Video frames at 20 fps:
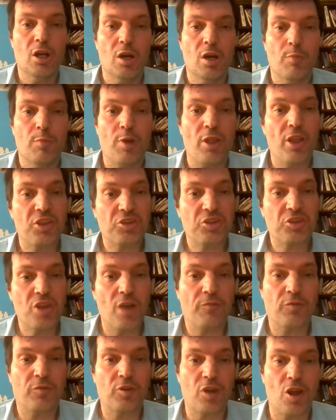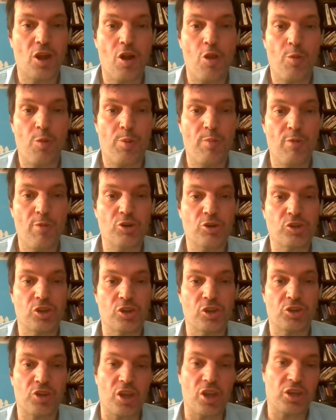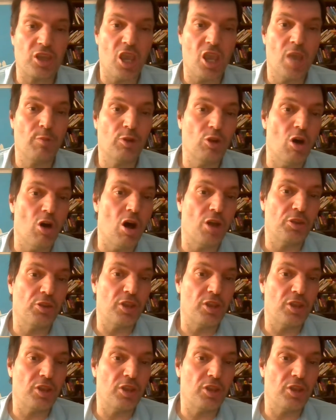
But let's not forget other promotions that came along.